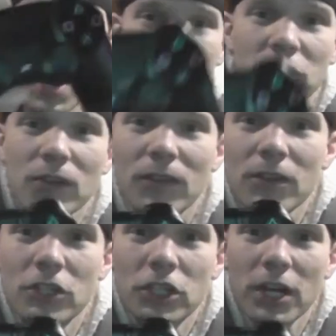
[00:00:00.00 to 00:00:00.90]
options
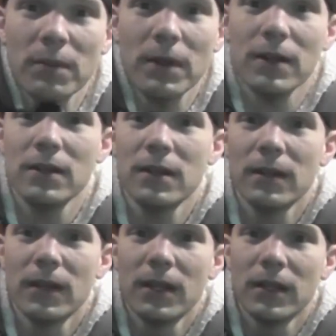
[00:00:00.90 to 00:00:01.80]
and share button
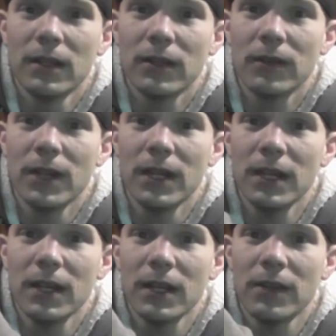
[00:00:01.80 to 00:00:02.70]
right
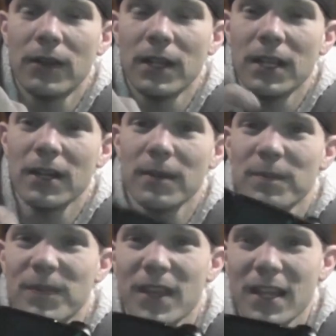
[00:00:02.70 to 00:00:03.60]
here and right here.